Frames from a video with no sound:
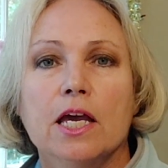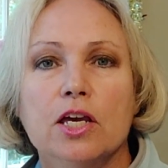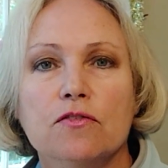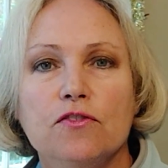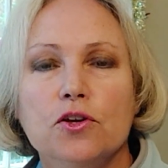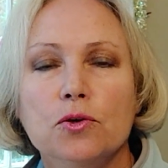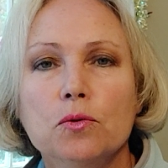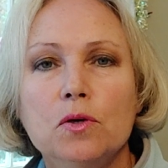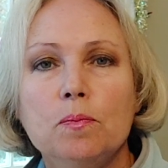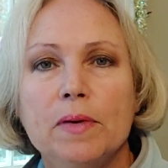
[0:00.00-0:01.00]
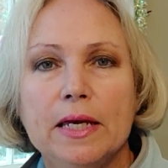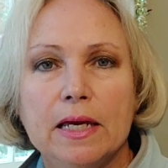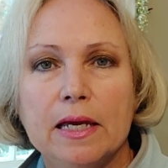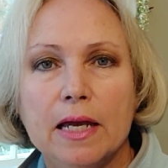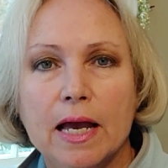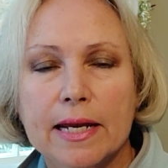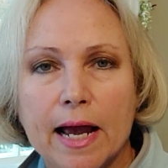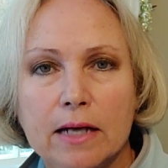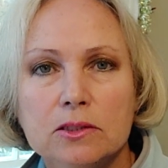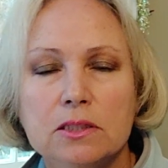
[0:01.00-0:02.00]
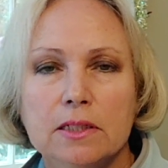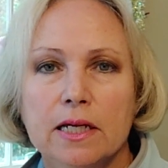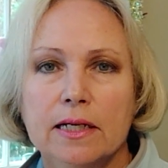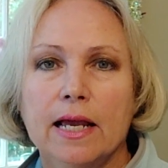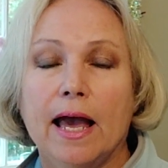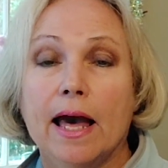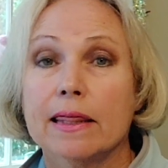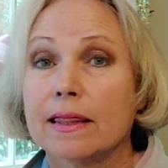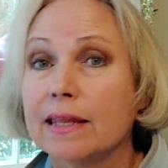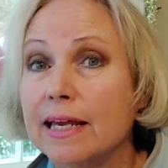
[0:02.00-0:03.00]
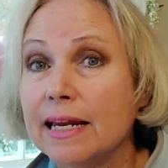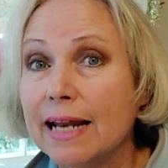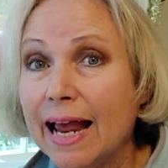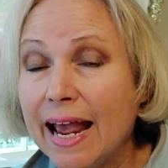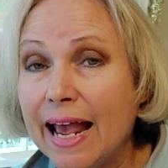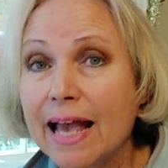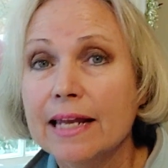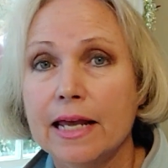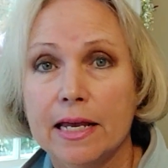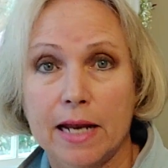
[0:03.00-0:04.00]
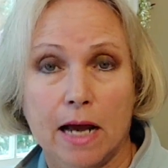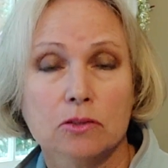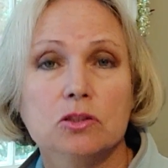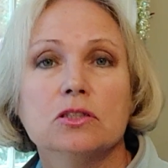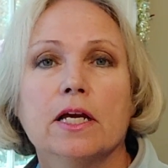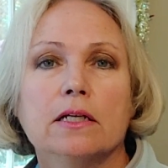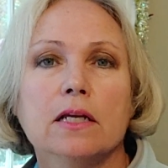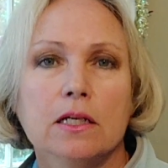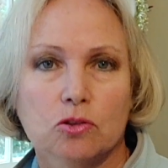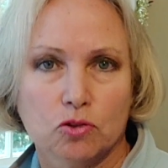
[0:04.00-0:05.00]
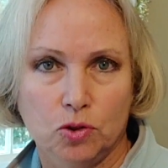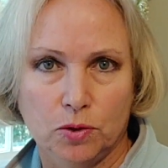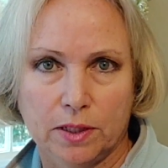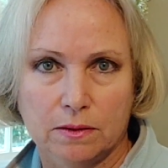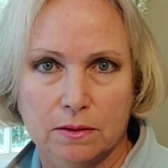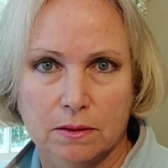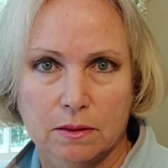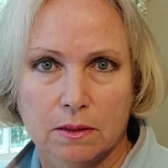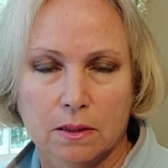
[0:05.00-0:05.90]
If you will be an outstanding athlete and an outstanding student,